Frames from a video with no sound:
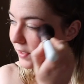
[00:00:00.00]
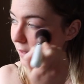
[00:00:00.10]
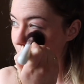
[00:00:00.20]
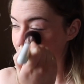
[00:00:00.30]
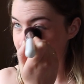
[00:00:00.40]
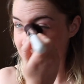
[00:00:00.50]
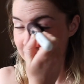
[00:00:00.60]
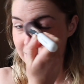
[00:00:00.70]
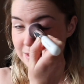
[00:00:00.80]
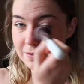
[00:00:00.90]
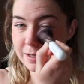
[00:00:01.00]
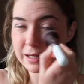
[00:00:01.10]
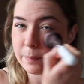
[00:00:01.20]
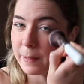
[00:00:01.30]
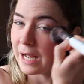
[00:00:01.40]
And with this one I do like
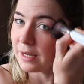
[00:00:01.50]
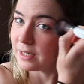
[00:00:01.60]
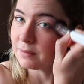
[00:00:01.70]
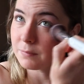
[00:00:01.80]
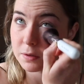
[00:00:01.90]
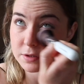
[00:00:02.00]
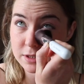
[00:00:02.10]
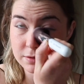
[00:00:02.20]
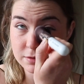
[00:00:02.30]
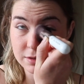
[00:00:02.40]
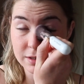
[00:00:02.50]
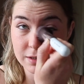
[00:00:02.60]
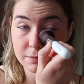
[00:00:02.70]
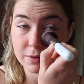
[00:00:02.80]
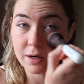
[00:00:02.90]
a padding motion
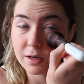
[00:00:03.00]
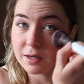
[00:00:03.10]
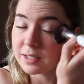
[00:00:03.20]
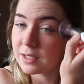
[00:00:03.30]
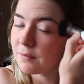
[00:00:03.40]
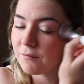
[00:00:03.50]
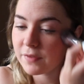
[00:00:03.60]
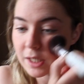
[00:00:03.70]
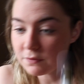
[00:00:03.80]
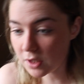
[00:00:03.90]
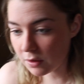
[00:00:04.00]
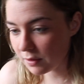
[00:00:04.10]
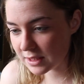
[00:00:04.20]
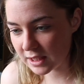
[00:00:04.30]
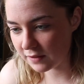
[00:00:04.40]
underneath my eye. I have no
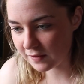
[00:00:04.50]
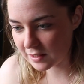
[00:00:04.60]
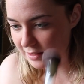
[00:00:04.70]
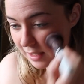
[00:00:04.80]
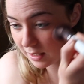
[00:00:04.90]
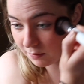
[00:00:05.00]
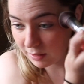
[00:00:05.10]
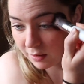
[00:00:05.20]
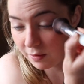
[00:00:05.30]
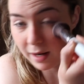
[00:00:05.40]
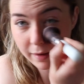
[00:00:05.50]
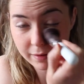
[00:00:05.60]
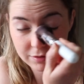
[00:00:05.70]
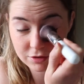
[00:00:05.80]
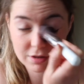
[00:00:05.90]
idea if this is any way correct.
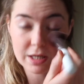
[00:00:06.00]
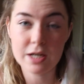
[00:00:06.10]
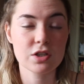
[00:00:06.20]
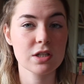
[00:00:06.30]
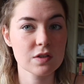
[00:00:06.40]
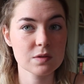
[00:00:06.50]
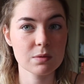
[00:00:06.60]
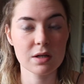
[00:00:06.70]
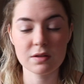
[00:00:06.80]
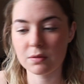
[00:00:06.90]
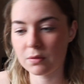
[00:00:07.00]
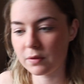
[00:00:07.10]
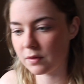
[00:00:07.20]
This is literally just what I do all the